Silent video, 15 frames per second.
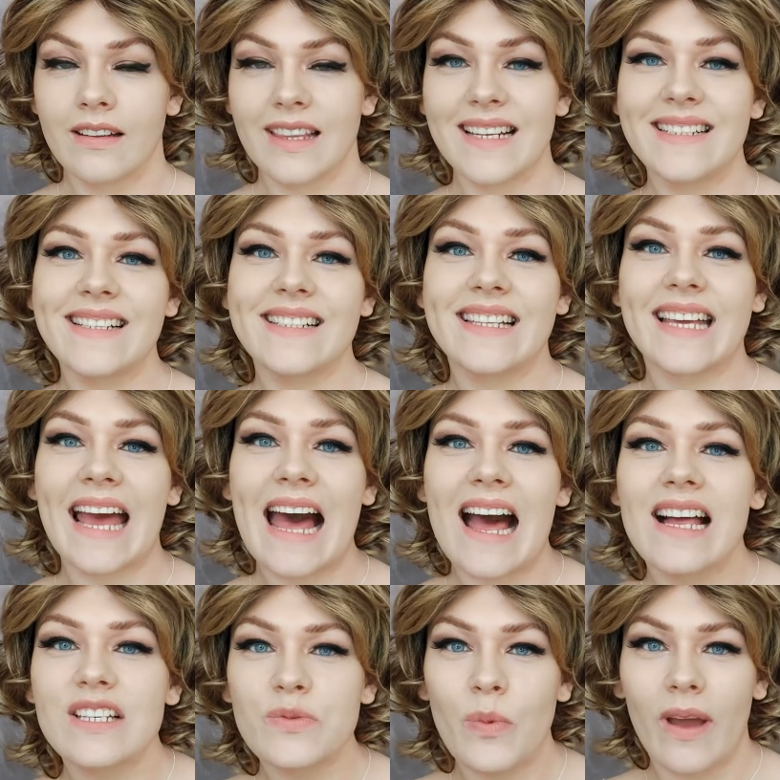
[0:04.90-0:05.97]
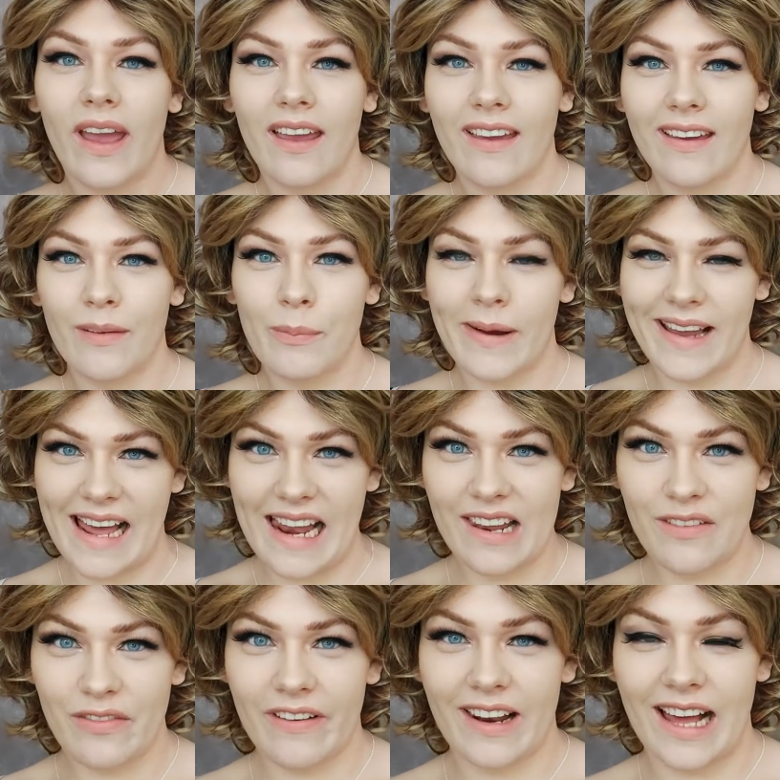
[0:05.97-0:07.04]
This is the Cat Wig by
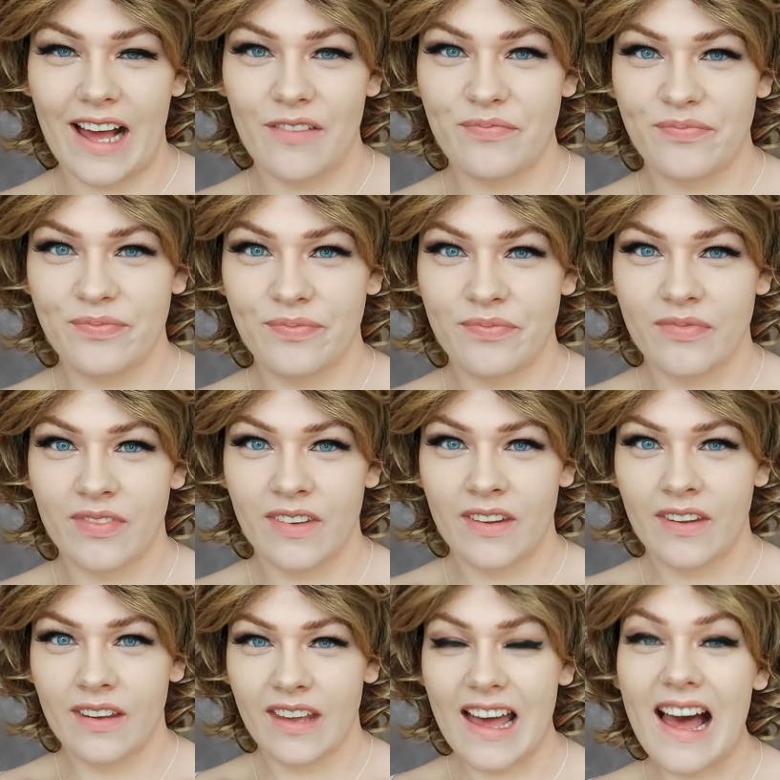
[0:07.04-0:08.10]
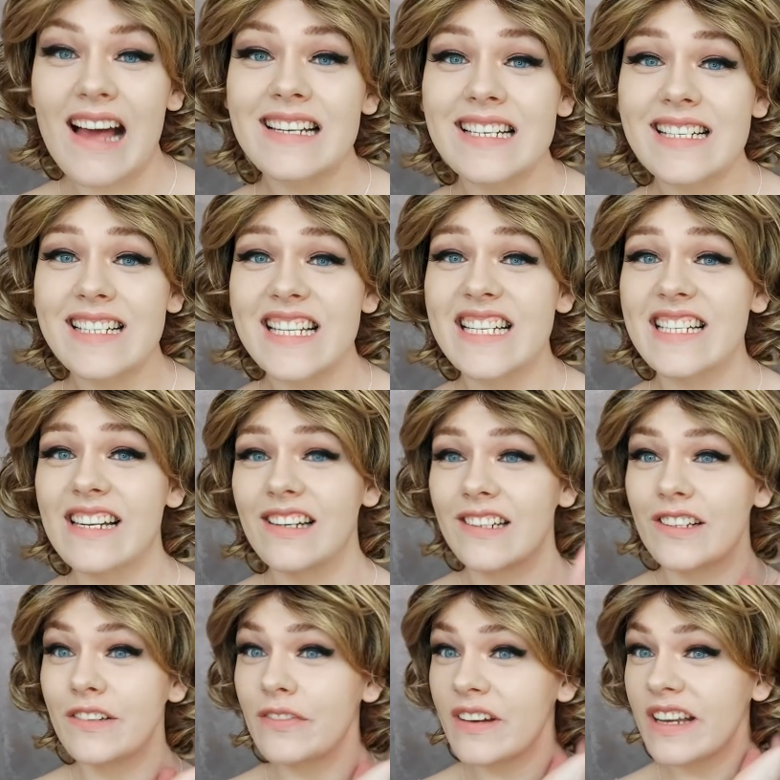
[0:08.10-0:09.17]
Ellen Wille. Cat is this
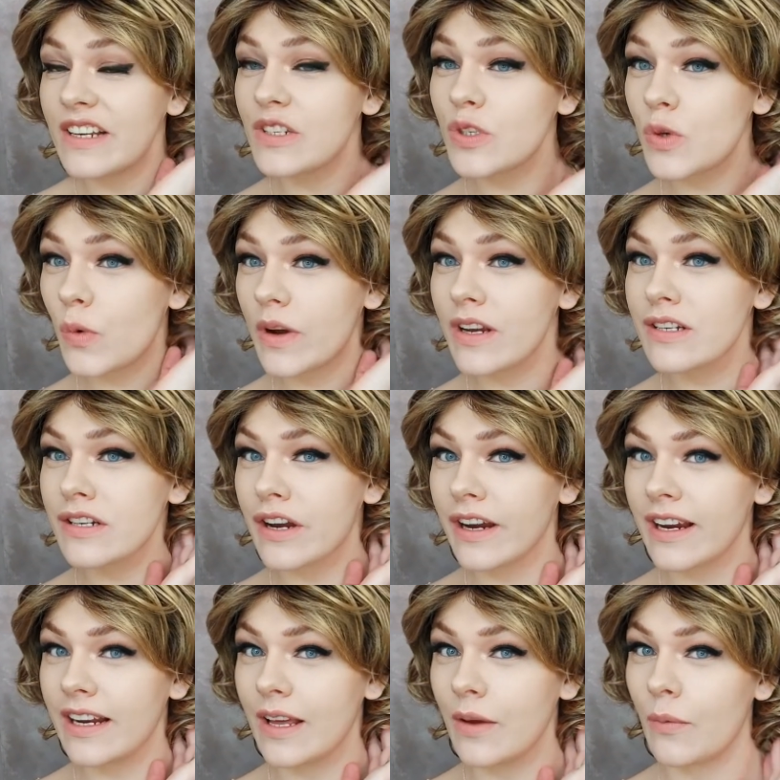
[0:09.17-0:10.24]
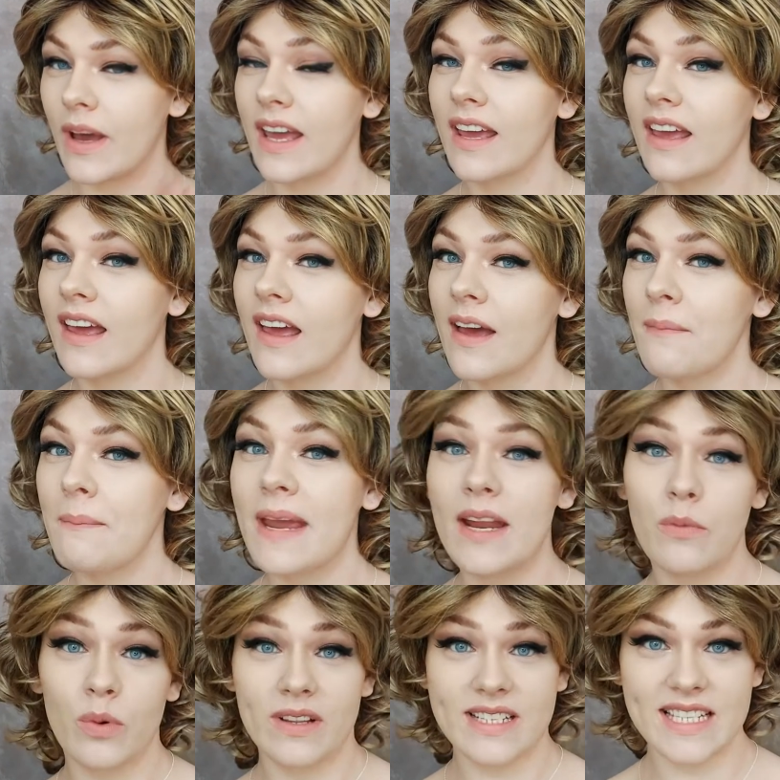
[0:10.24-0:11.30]
lovely short curly wig
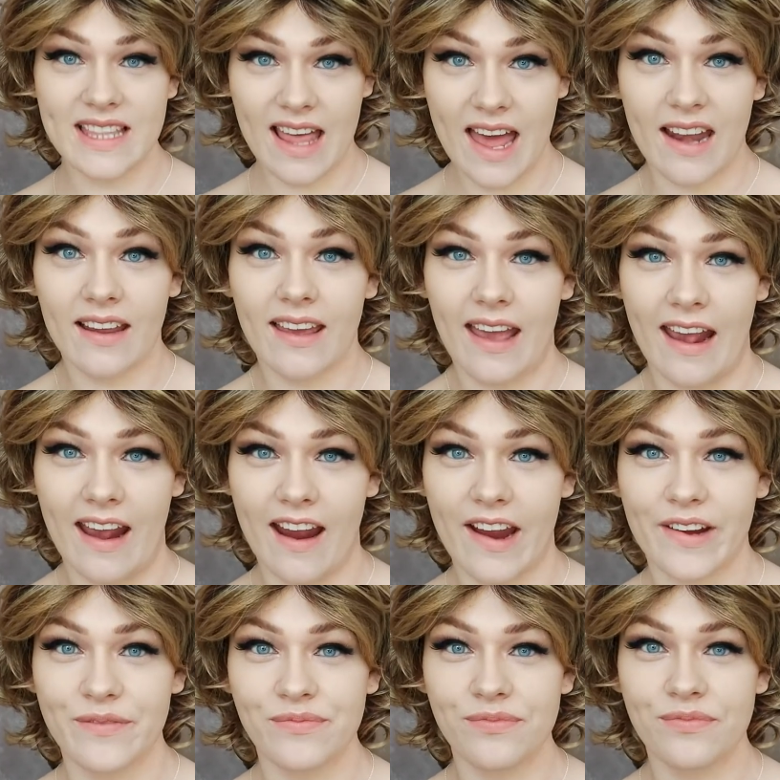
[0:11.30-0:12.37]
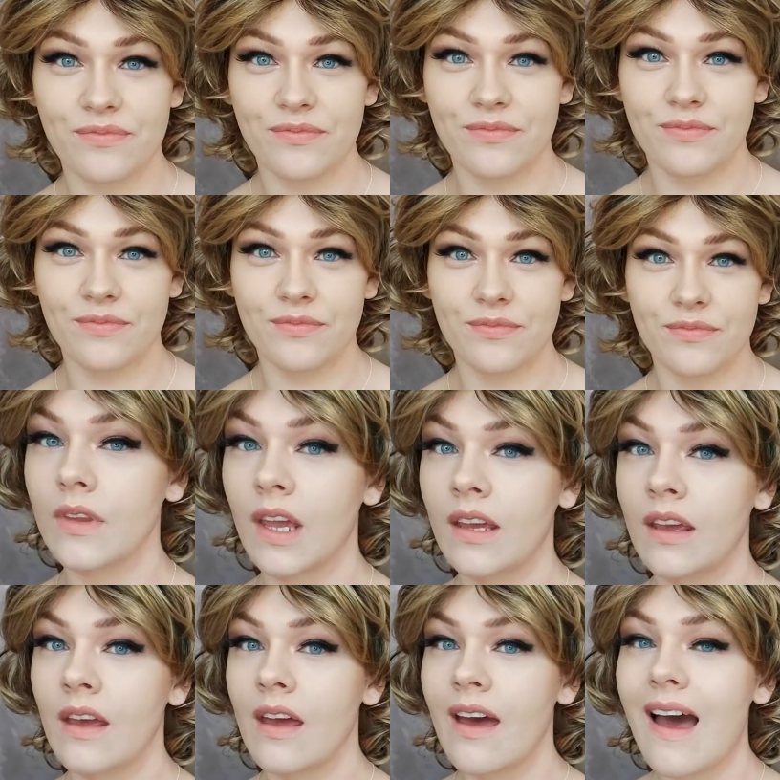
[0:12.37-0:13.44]
made with synthetic hair.
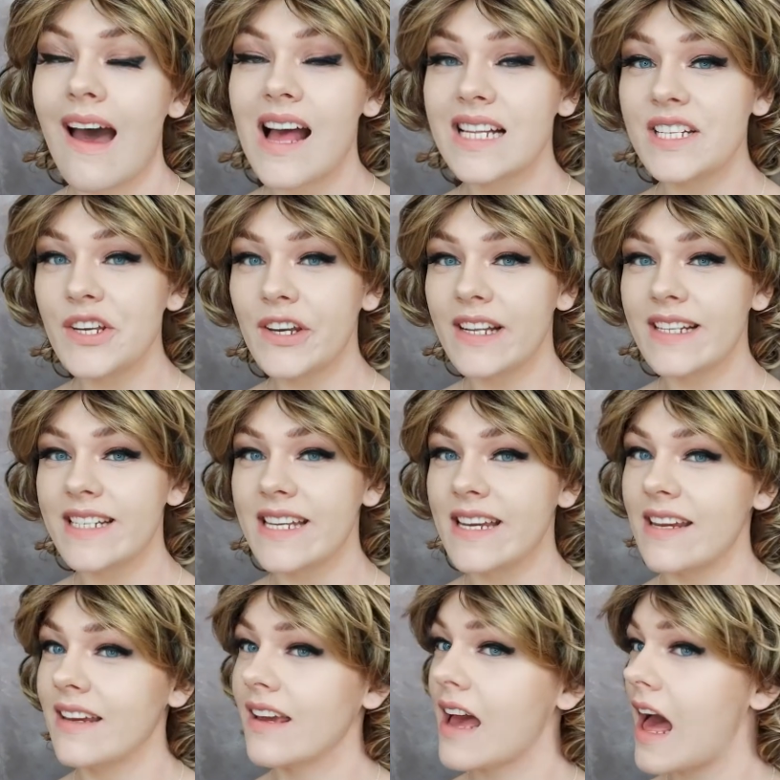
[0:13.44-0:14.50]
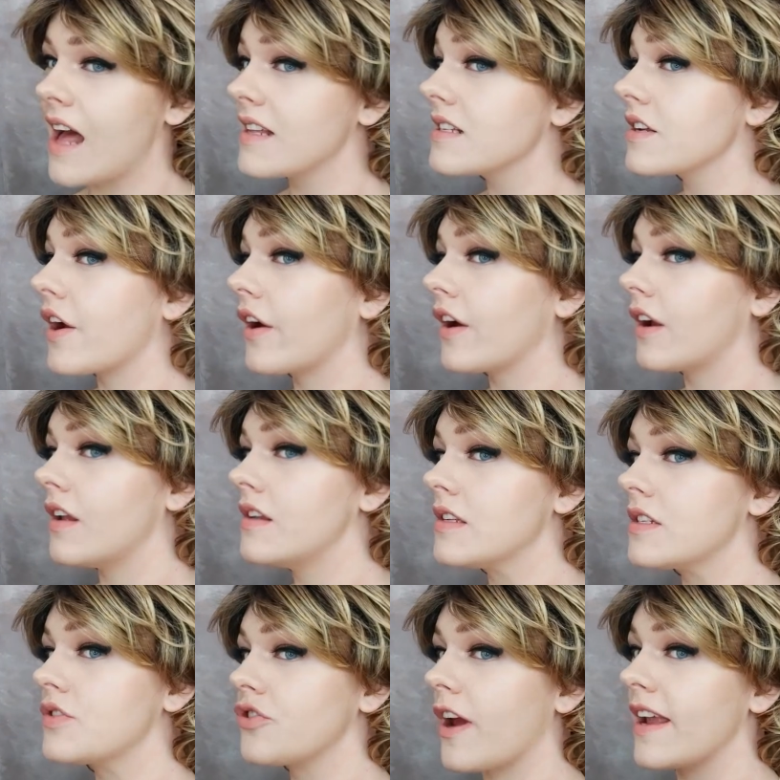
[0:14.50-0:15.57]
As you can see, Cat's curls
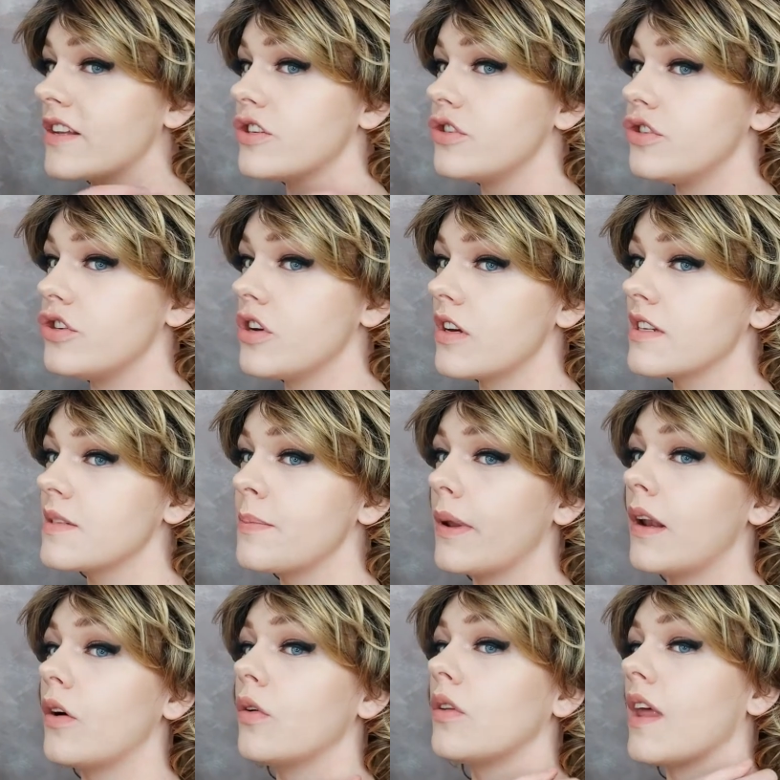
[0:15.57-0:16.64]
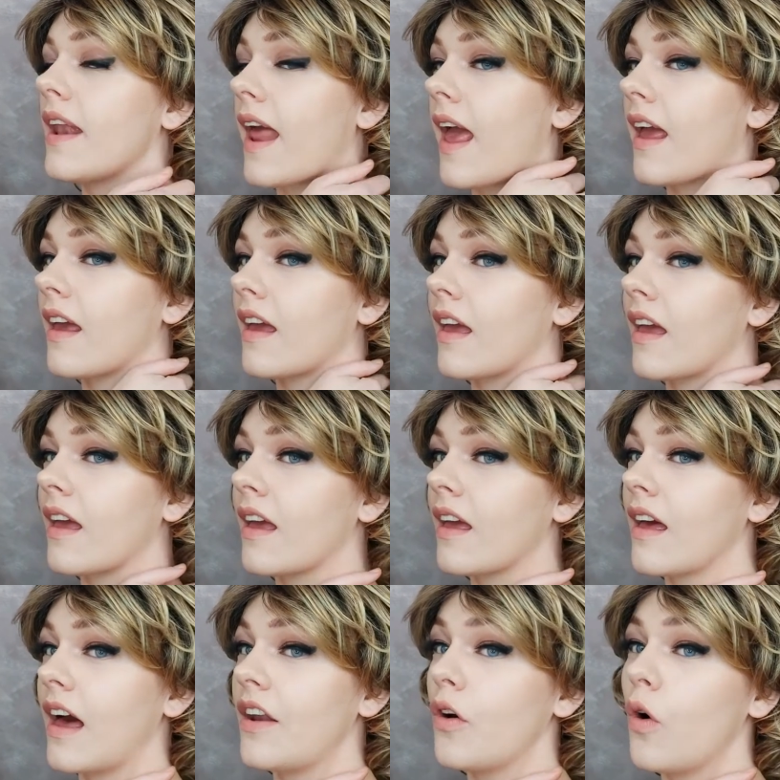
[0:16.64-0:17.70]
stretch just below the neck
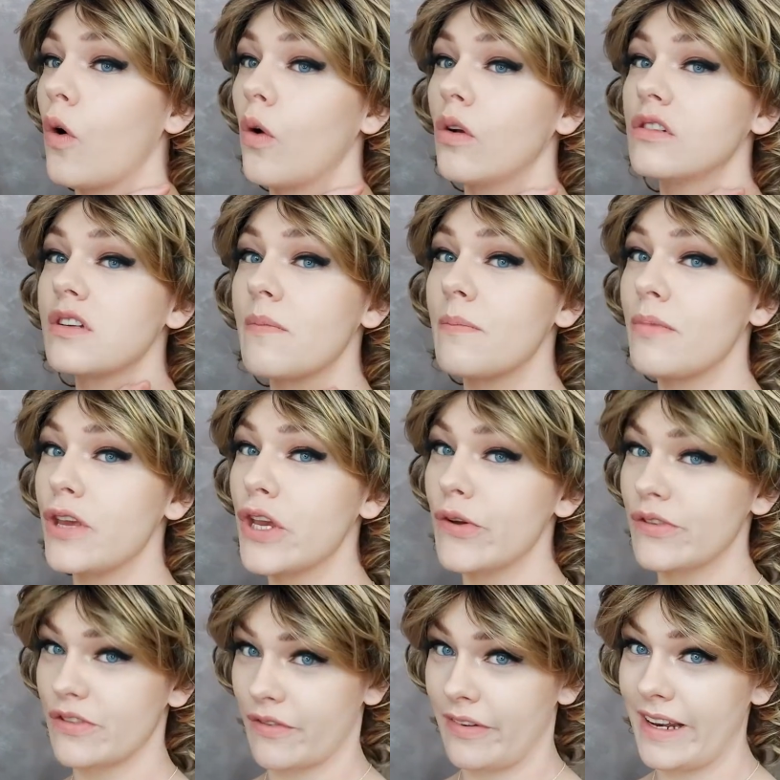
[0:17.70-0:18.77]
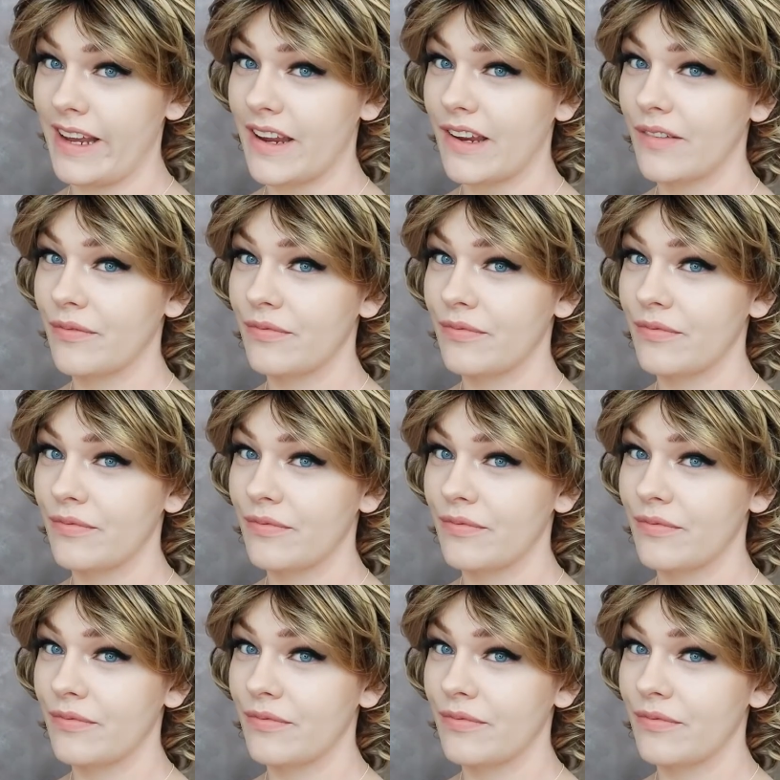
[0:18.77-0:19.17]
and hold beautifully.